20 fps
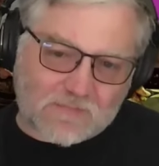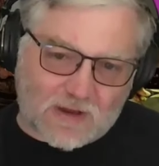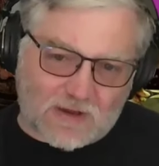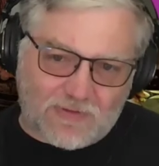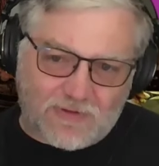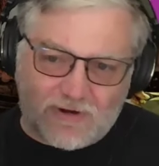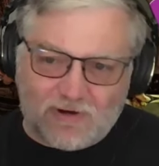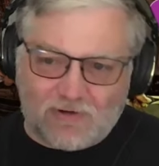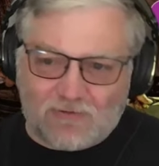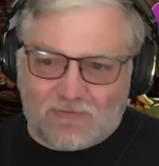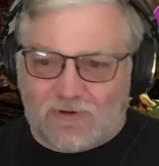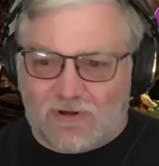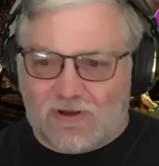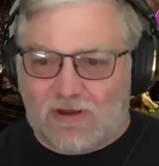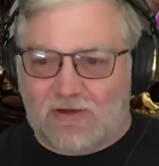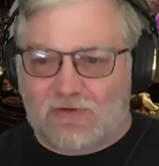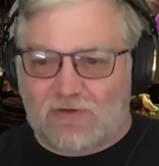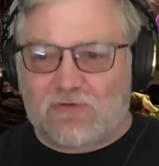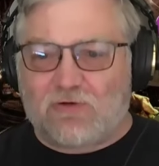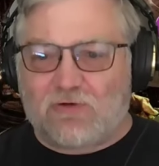And they don't really
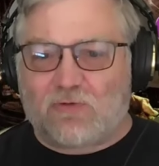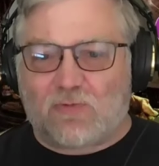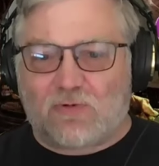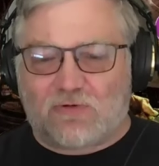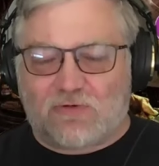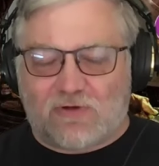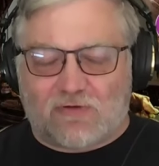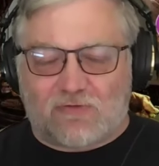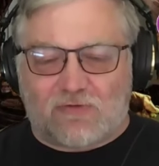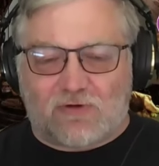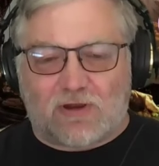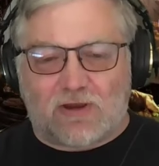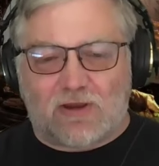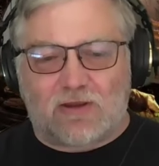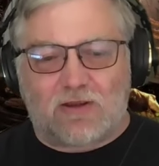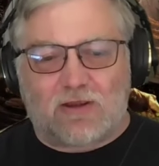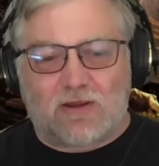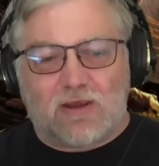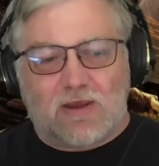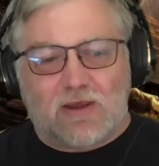get too specific.
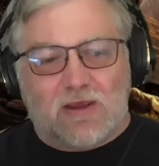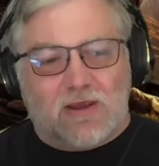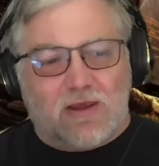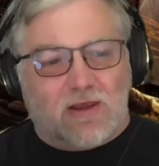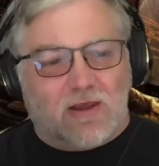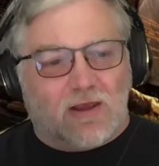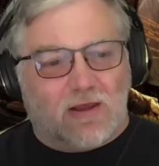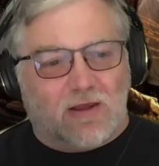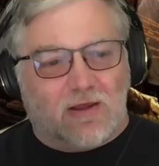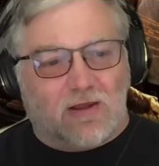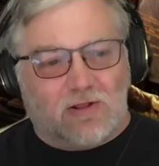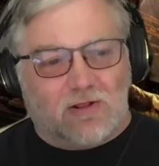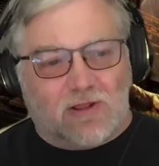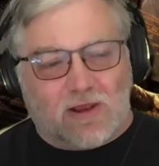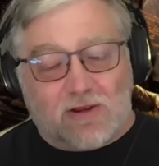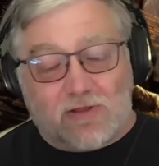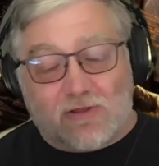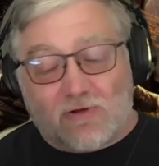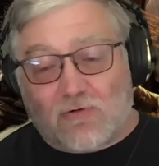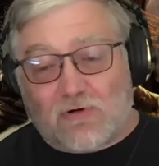And a, a
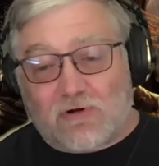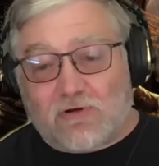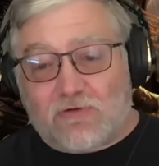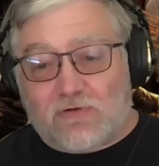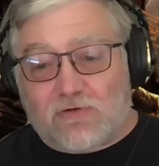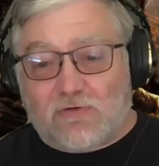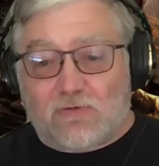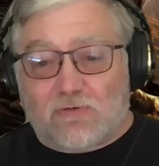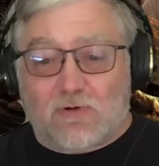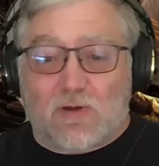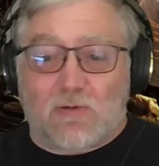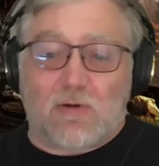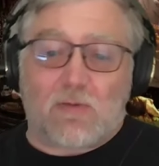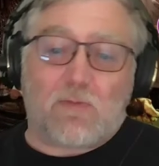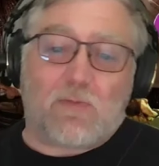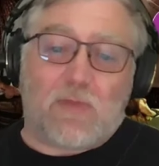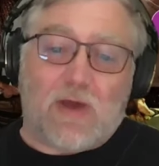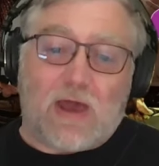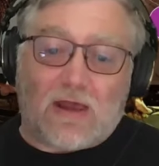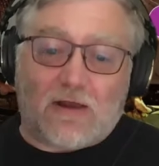lot of the criticism coming
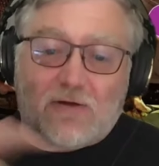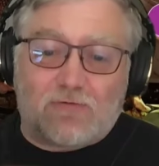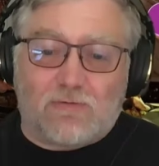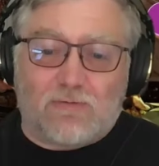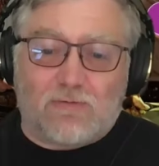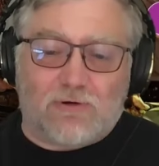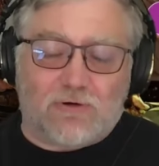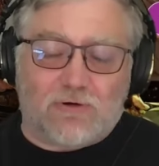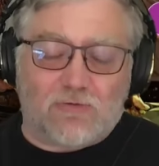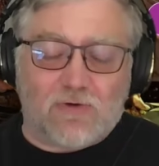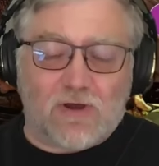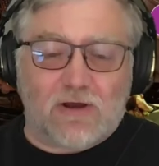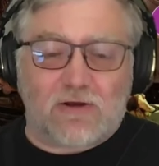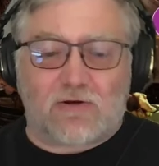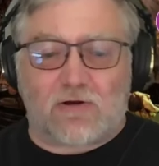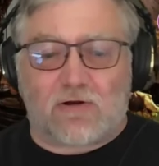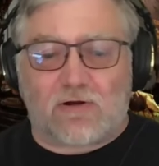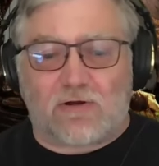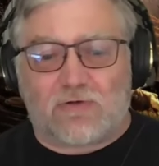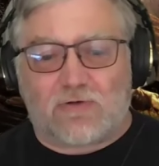back from the
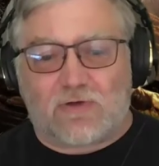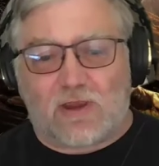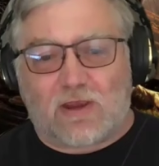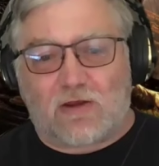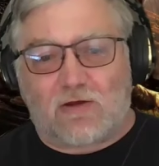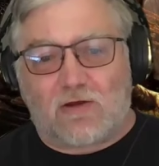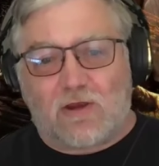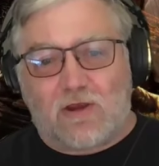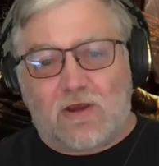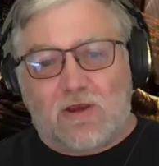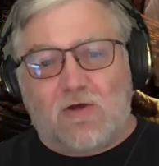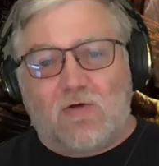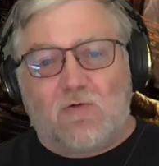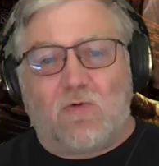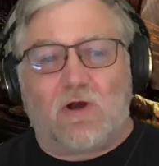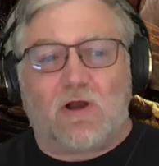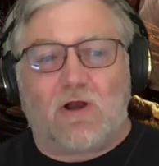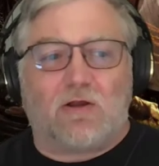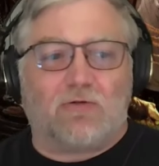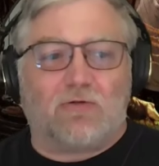director is now,
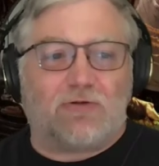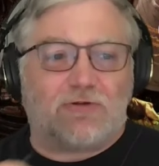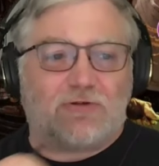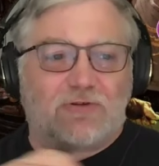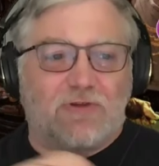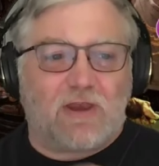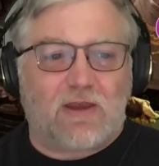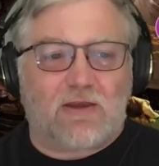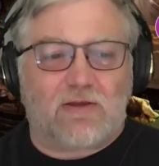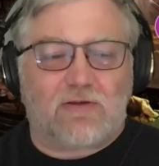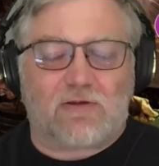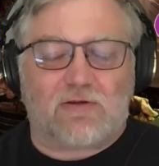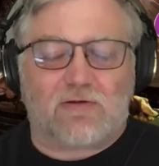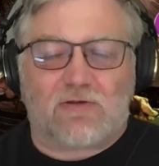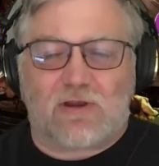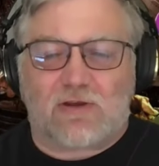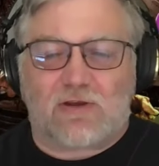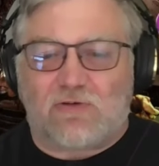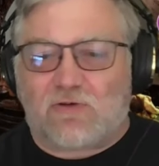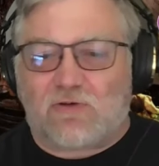well, the stand
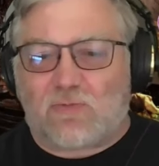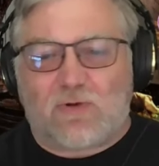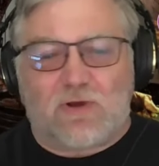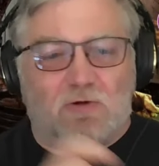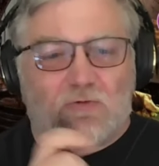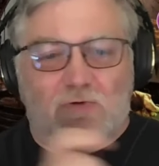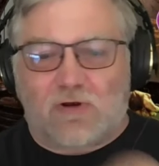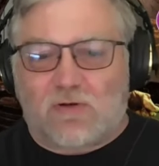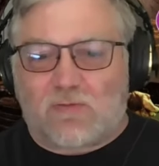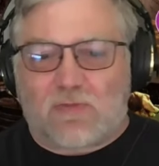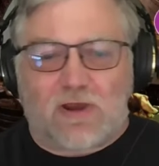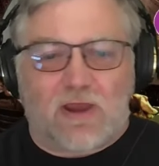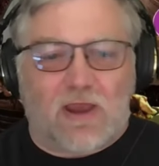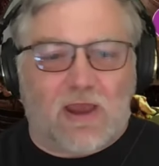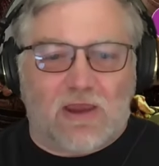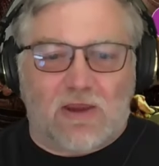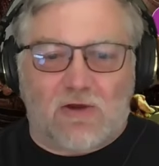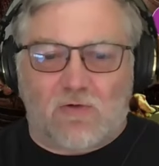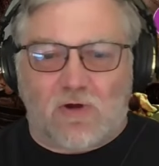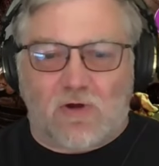that's just being written by
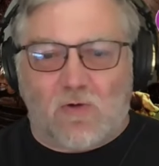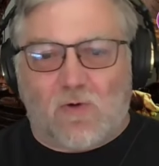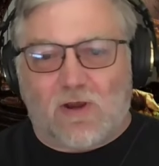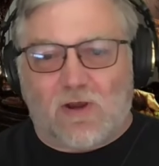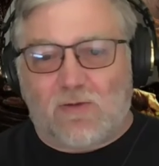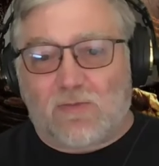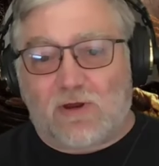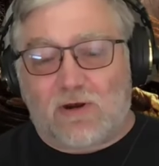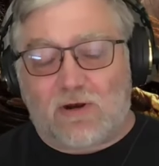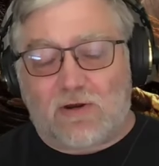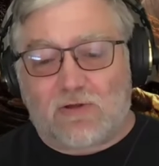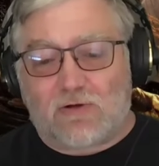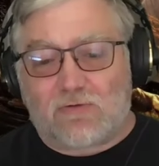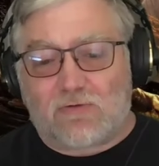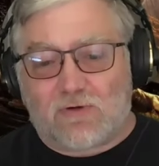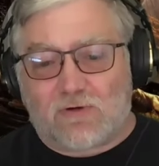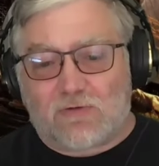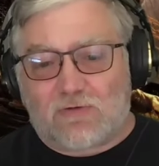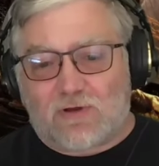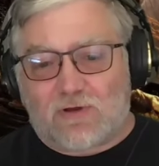angry white men in their
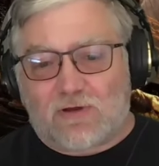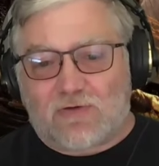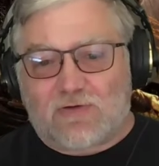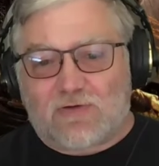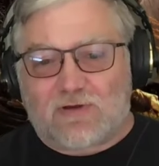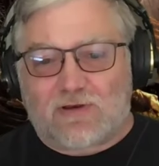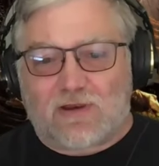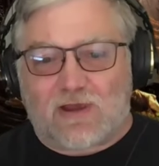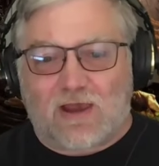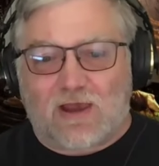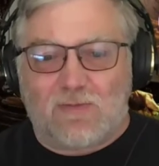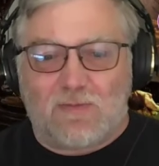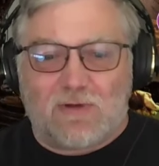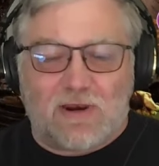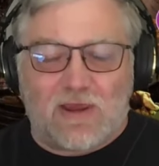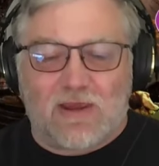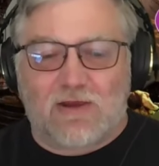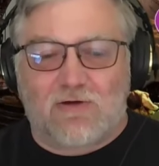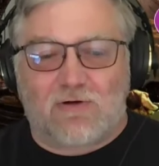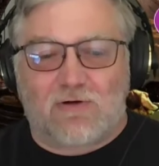50s. And I'm
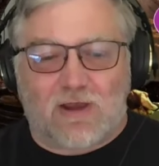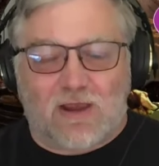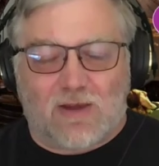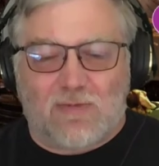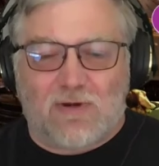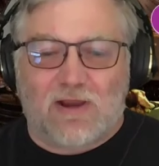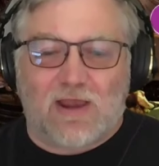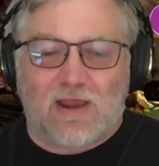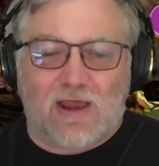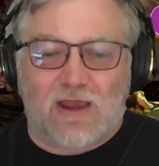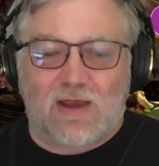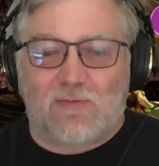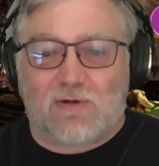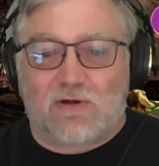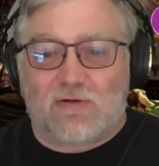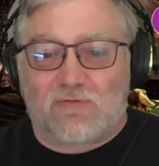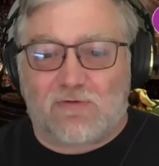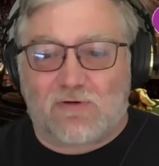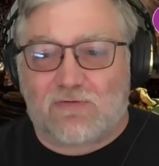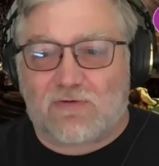an angry, I'm a guy in
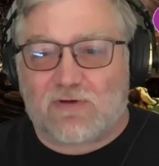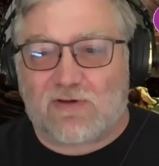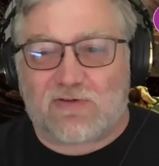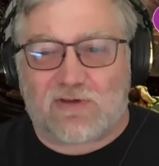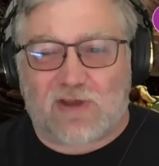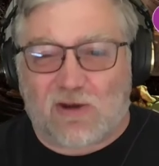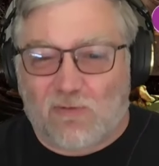my 50s.